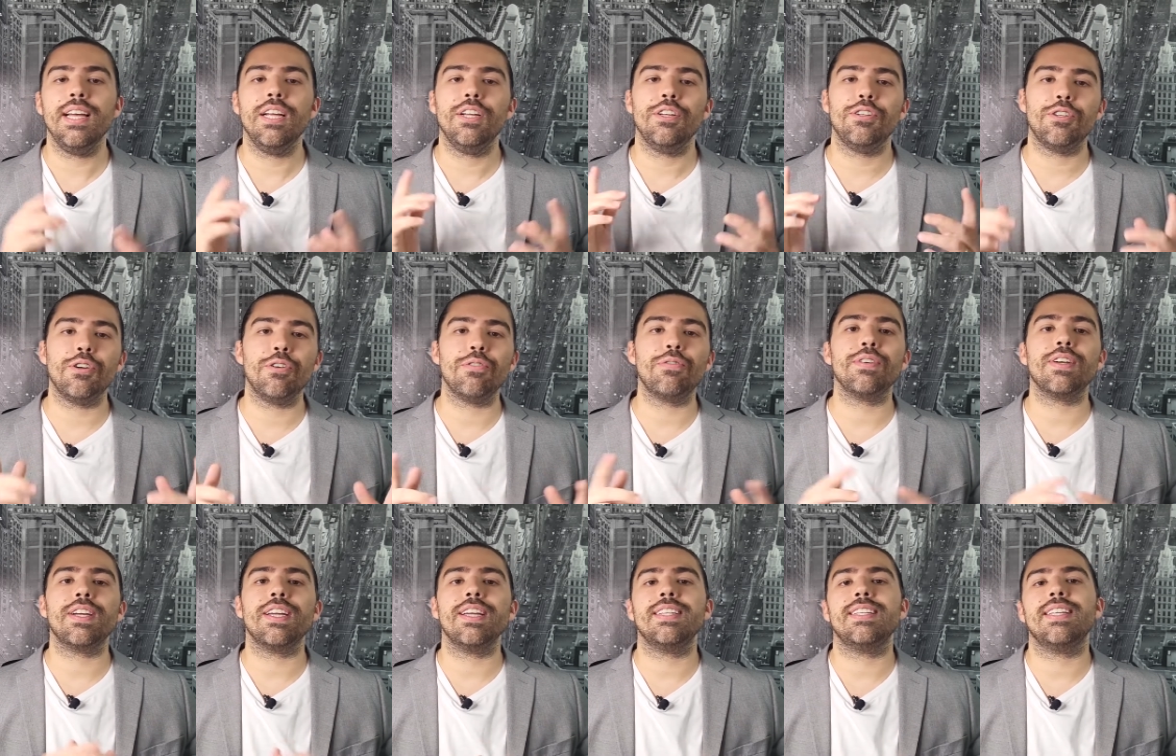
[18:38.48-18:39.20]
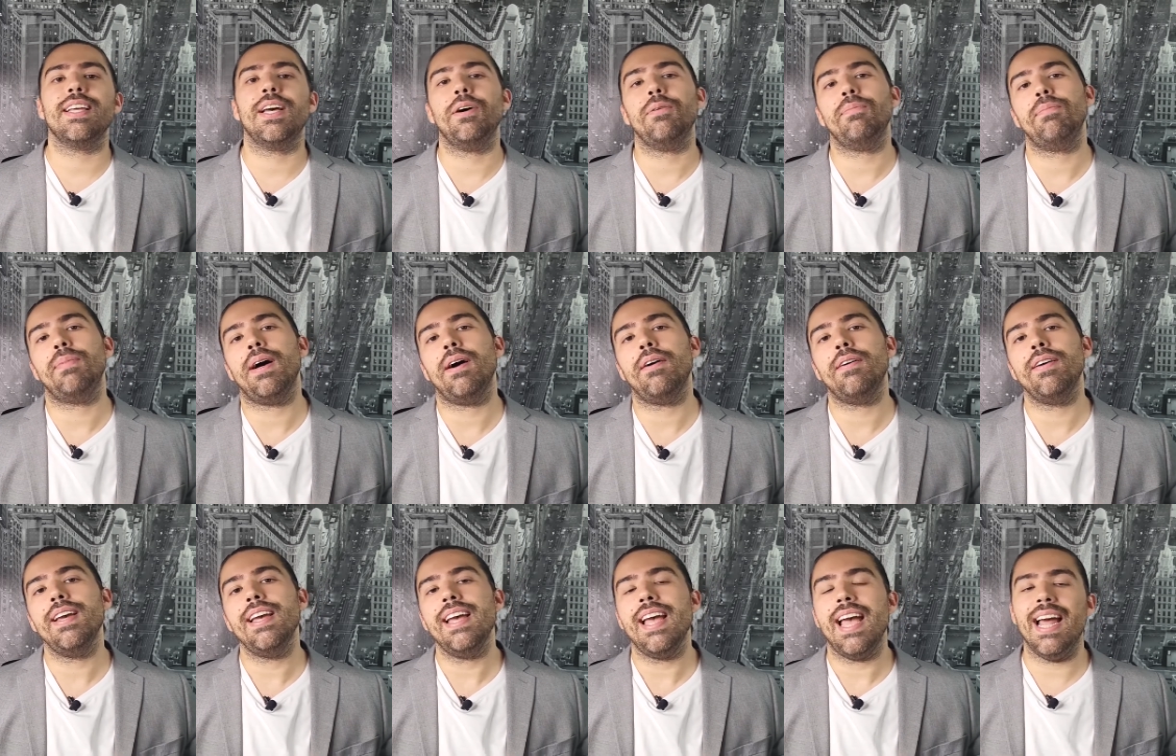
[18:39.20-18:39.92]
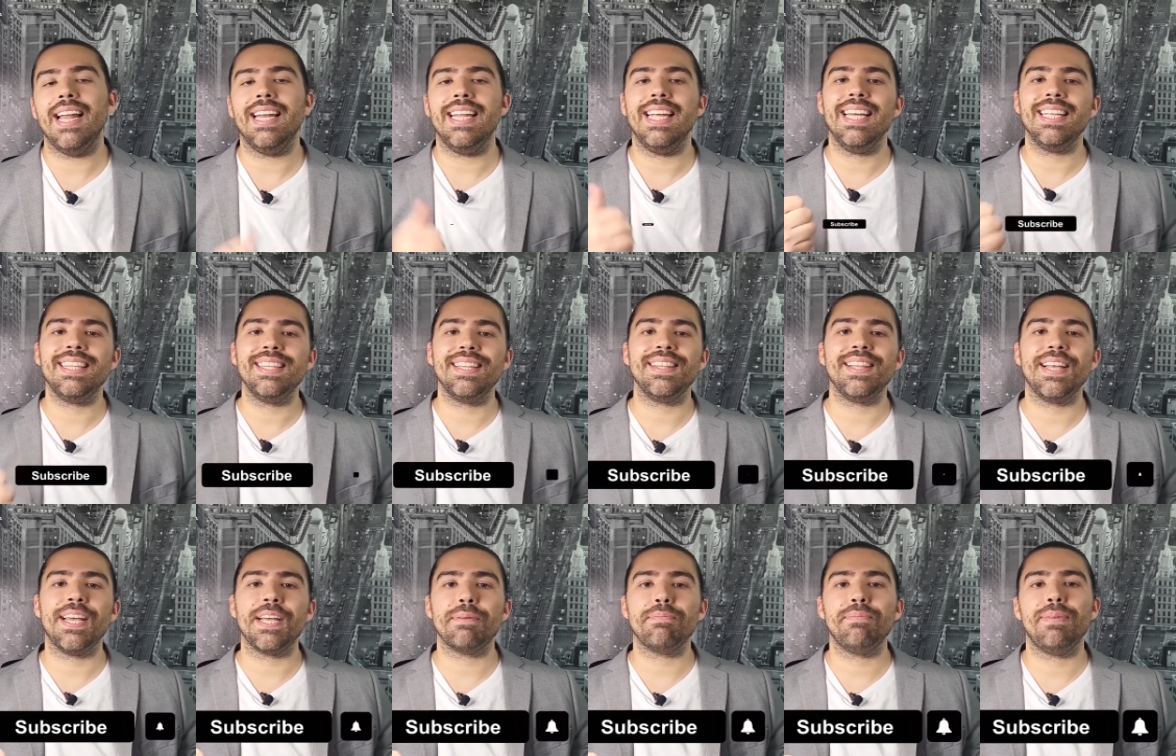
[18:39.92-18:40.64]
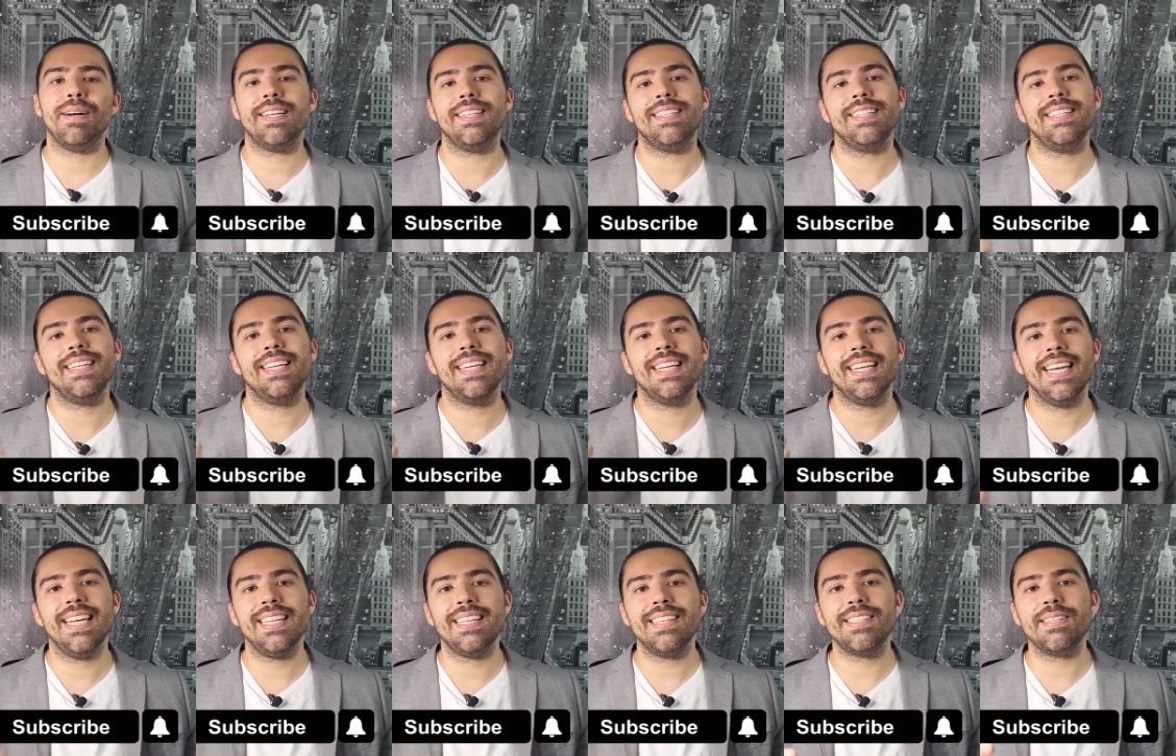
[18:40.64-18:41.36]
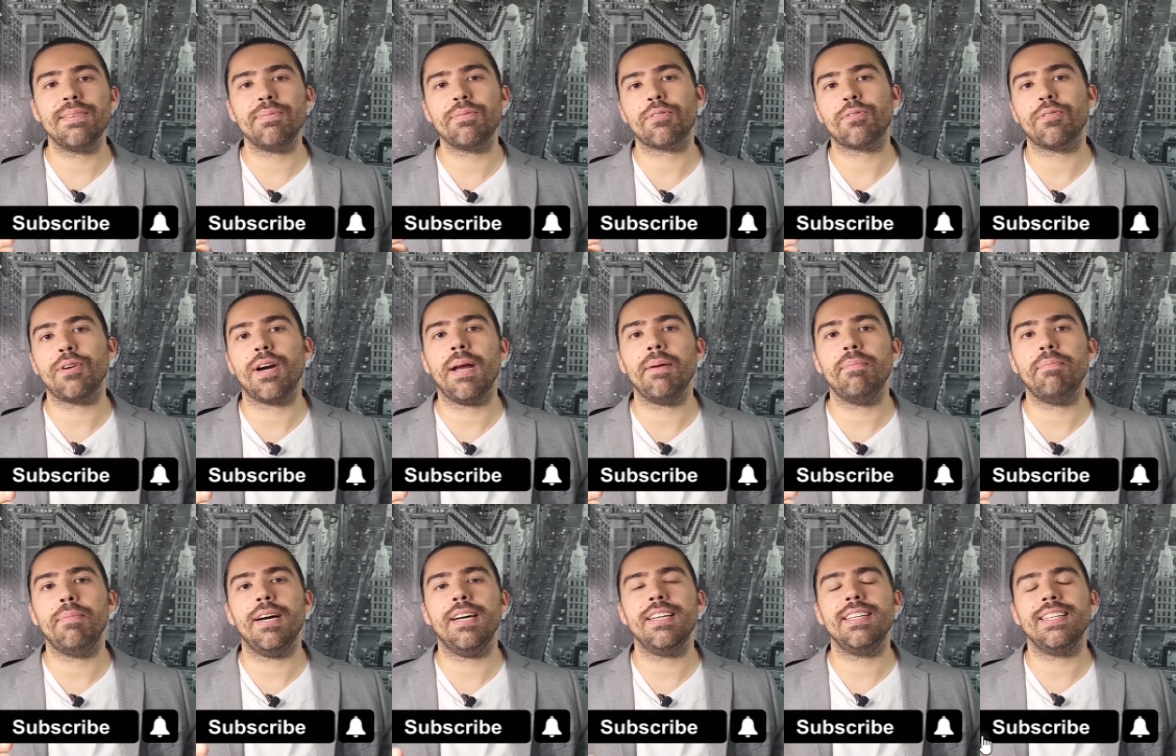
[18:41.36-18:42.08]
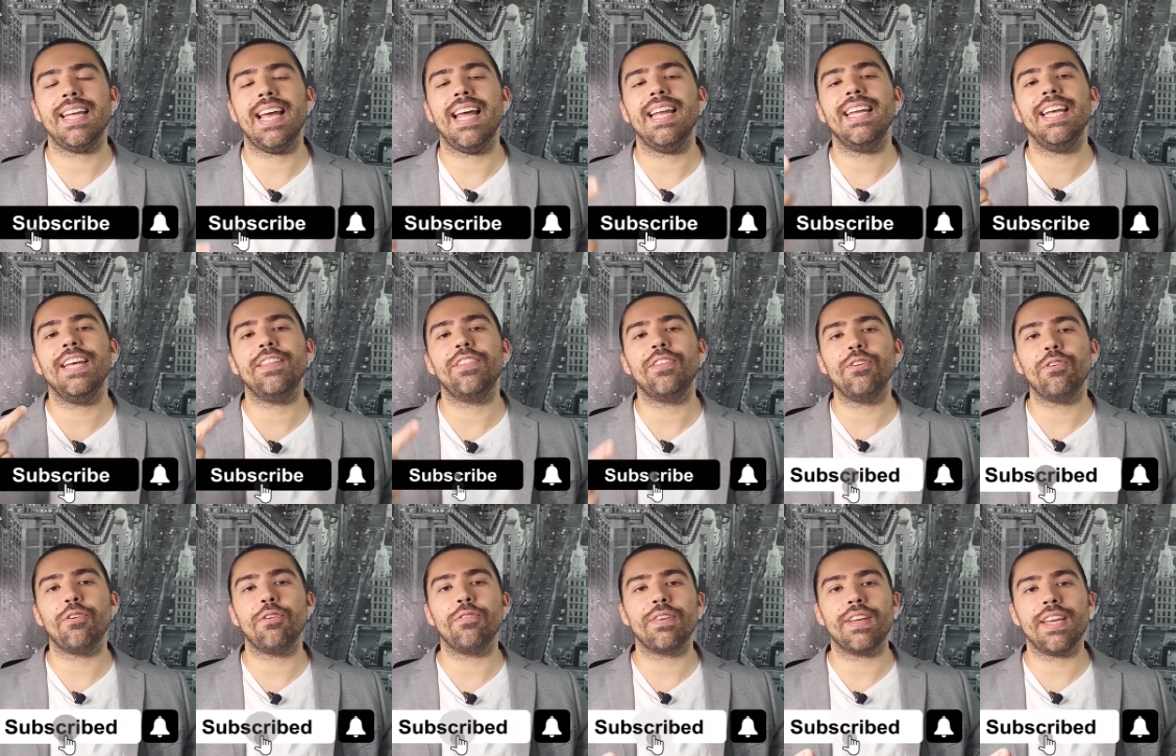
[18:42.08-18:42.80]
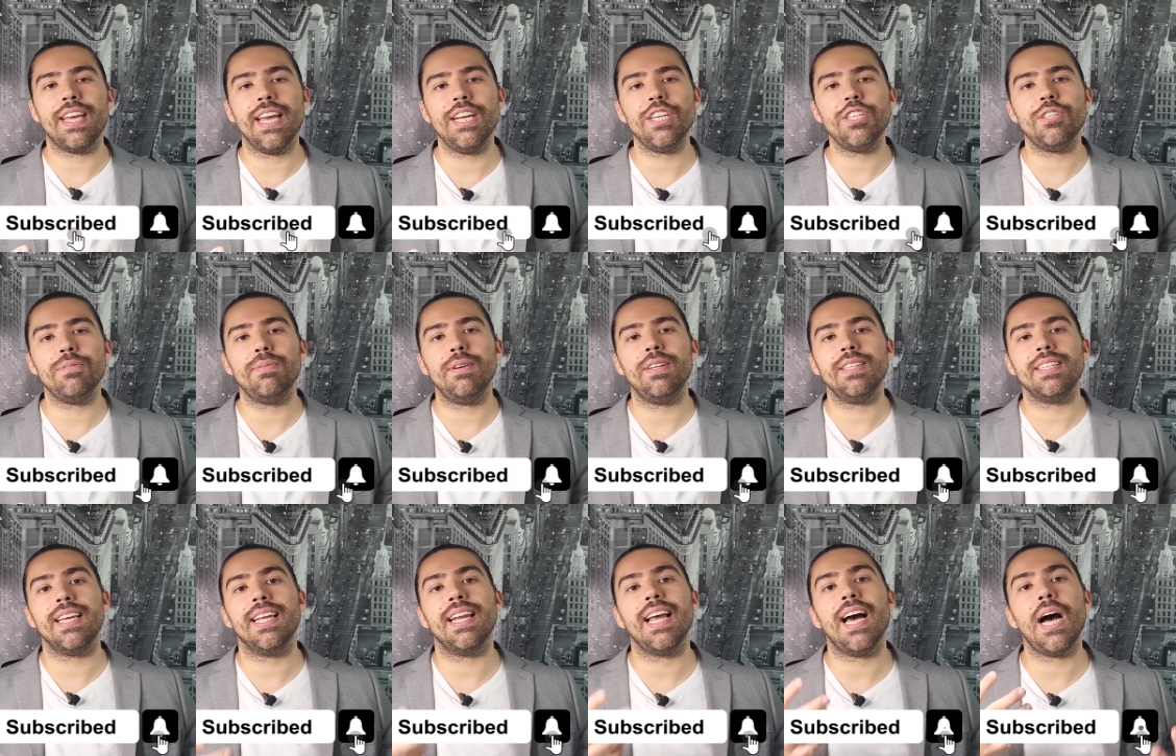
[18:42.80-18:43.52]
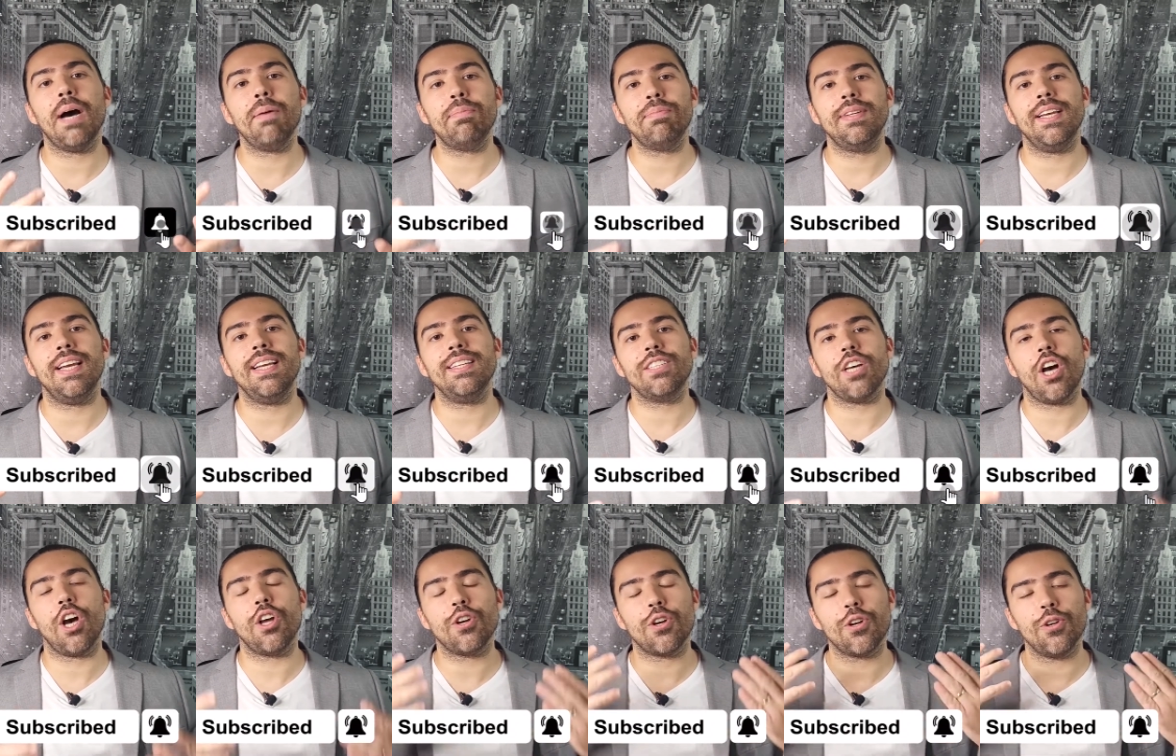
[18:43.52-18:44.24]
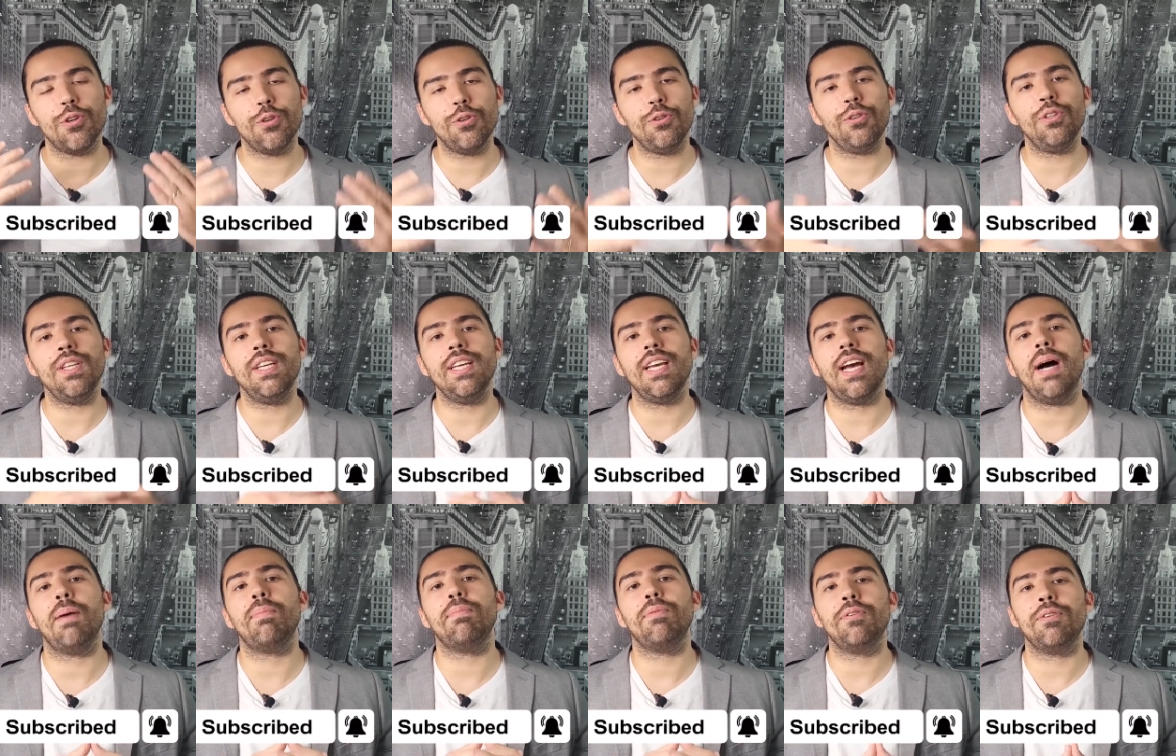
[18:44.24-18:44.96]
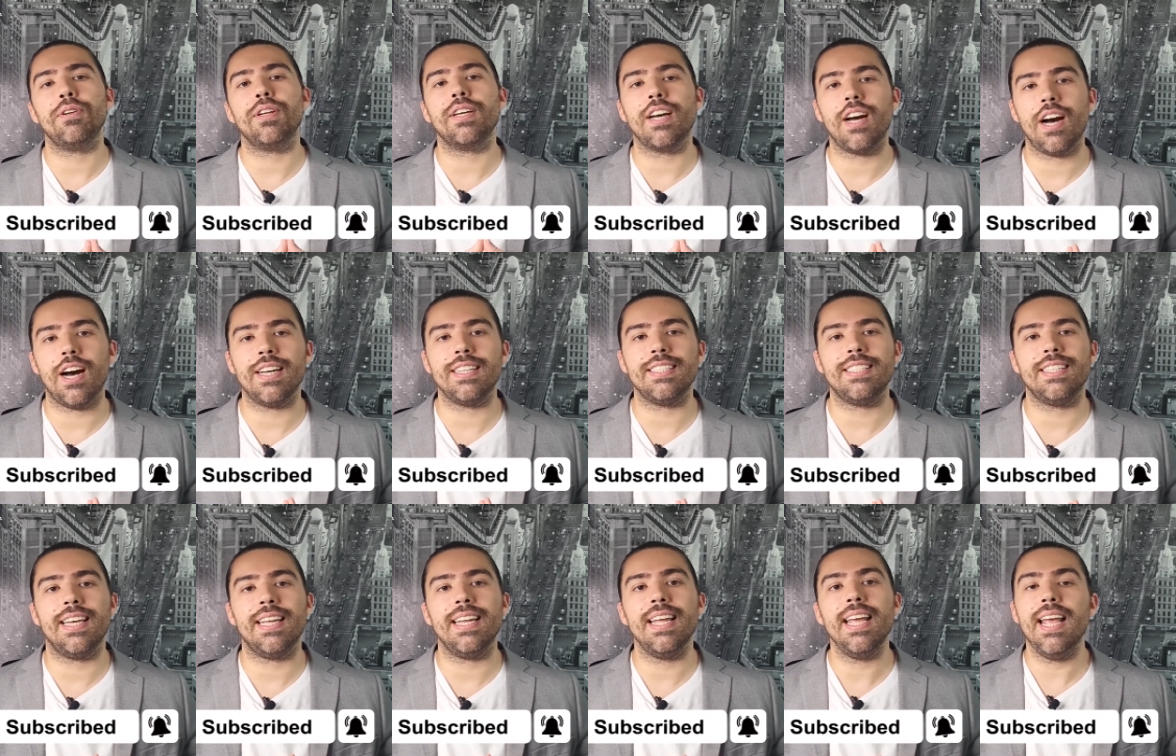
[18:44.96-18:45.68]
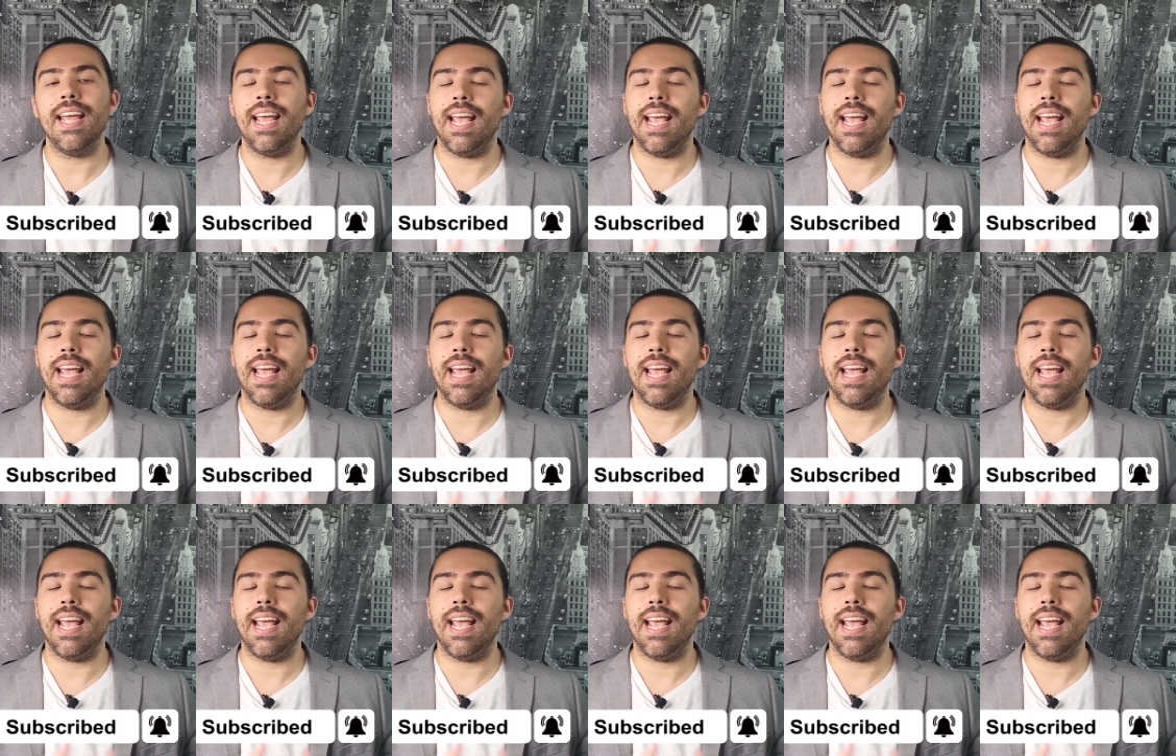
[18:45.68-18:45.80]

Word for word: Don't forget to help out and hit the like button, hit the subscribe button, and hit the notification bell to get updates on our newly uploaded content.